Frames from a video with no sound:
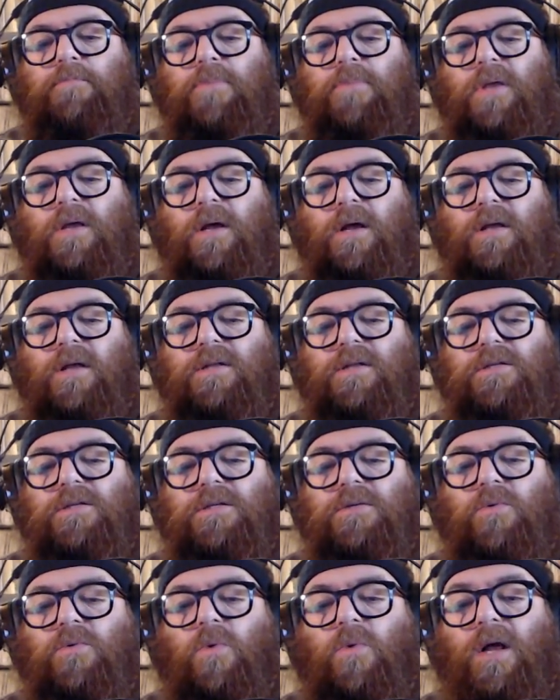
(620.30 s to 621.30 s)

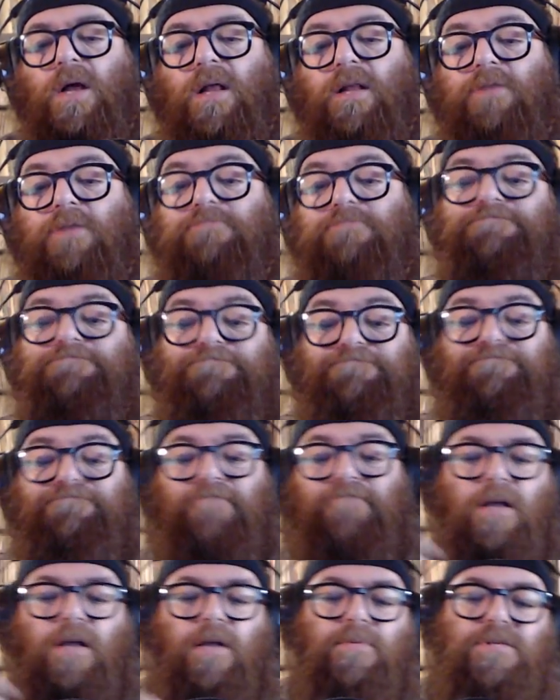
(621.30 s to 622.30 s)
because, well,
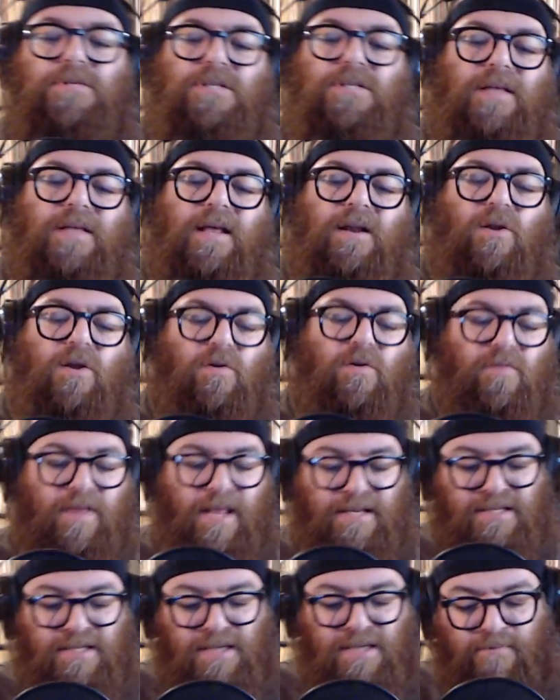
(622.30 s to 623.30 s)
I'm still getting over
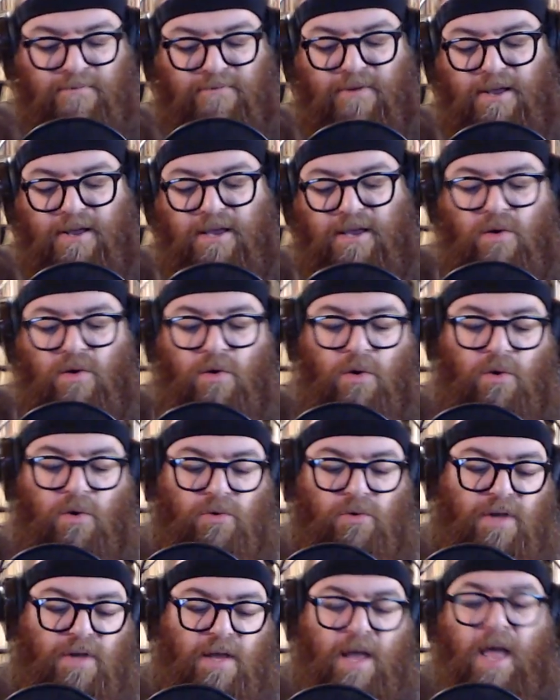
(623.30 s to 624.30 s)
that same fucking
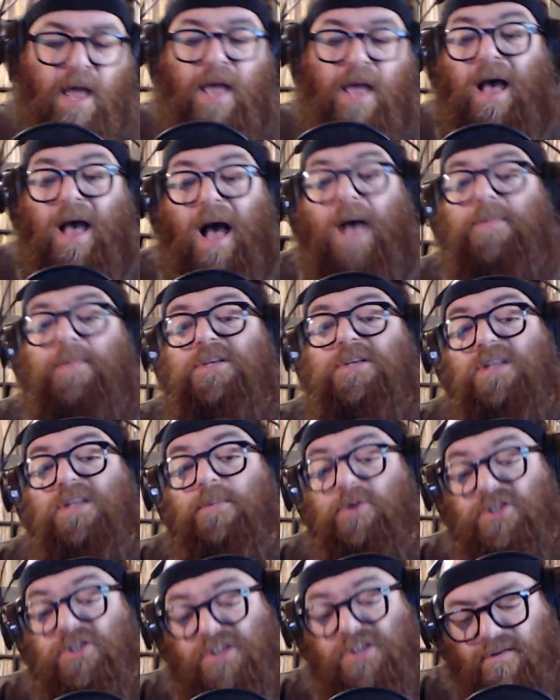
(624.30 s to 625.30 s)
cold. I'm a
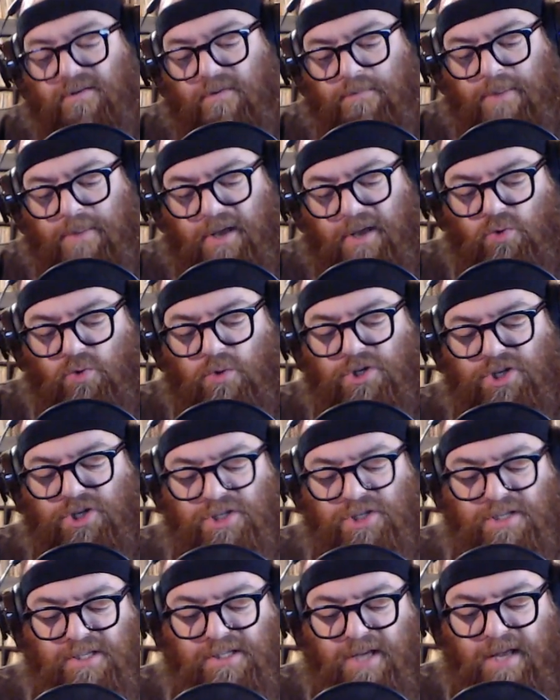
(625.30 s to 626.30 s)
stubborn son of a bitch, which
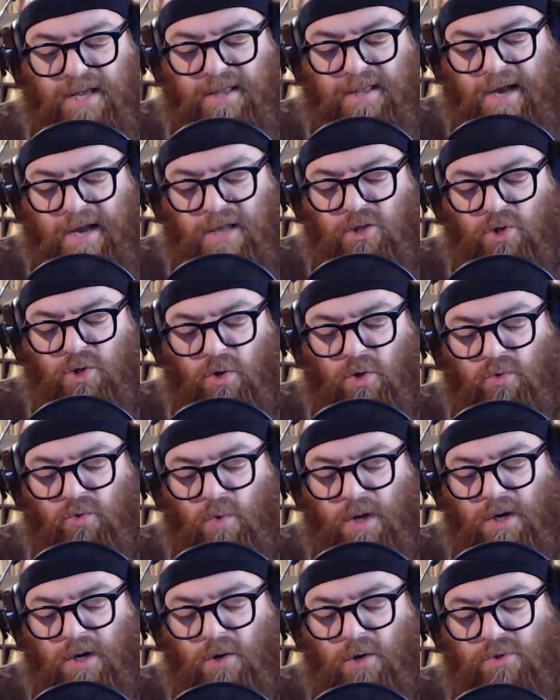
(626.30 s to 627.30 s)
is to say that I don't
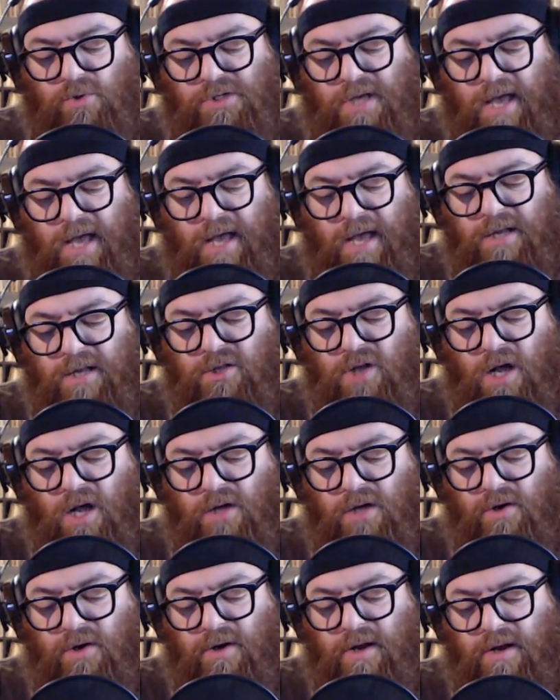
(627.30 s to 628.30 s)
want to go see any
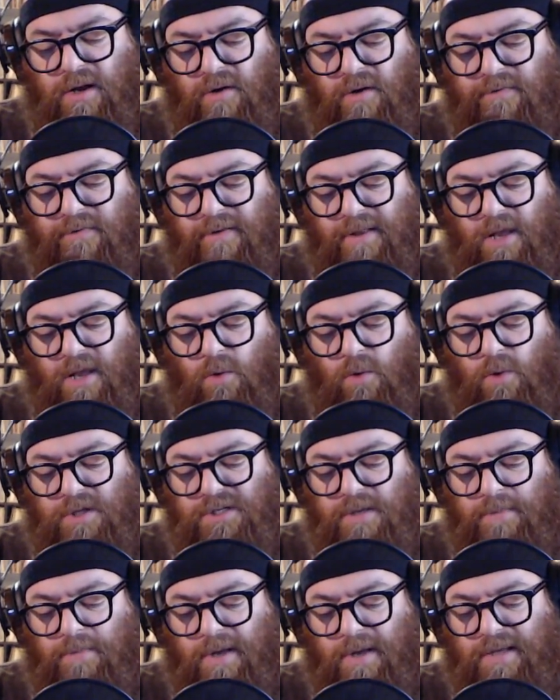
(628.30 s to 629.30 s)
doctor, and I don't feel like
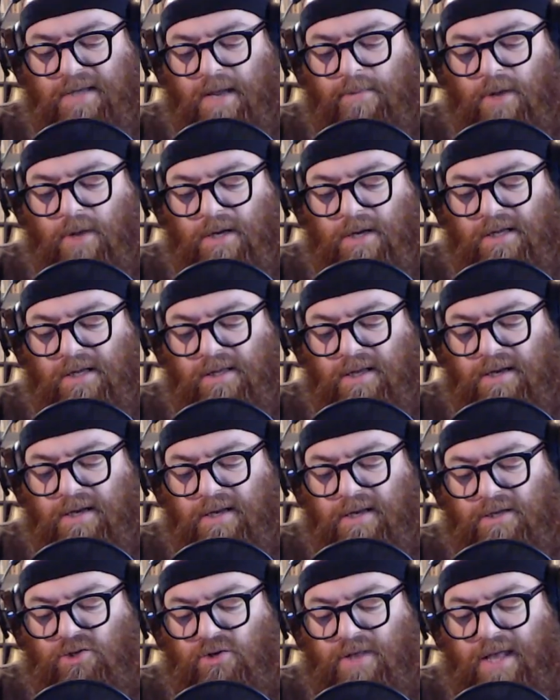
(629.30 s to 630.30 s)
wasting my time on
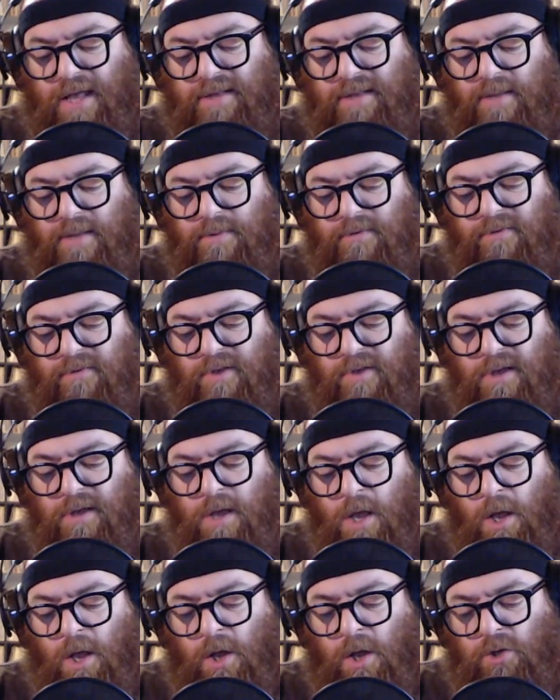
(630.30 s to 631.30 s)
clinics or that type of thing.
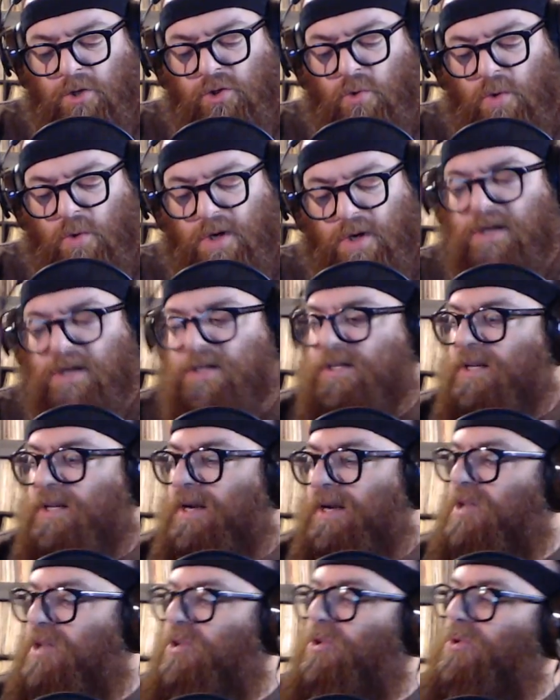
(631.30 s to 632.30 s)
So what it is
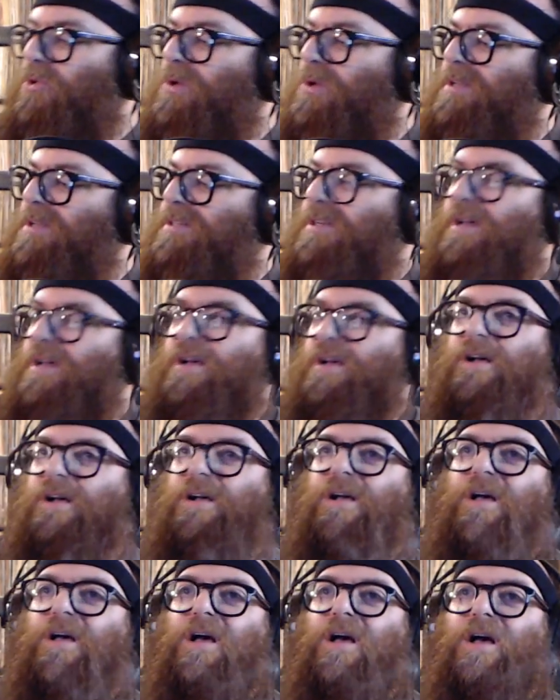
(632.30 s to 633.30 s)
that I do is,
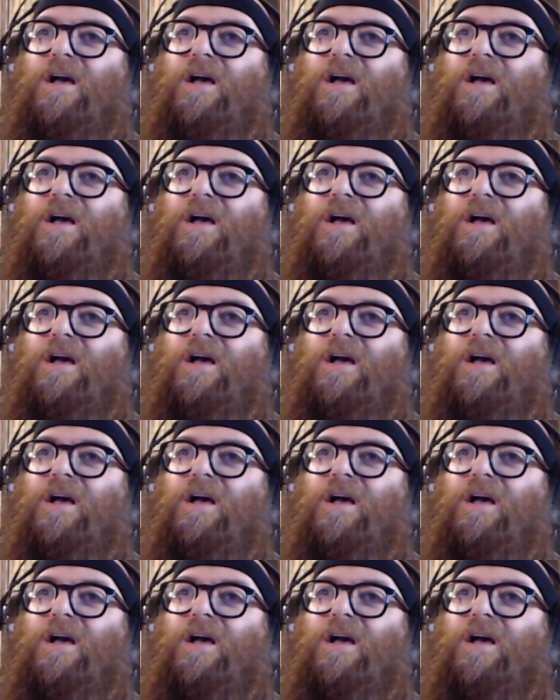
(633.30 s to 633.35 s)
I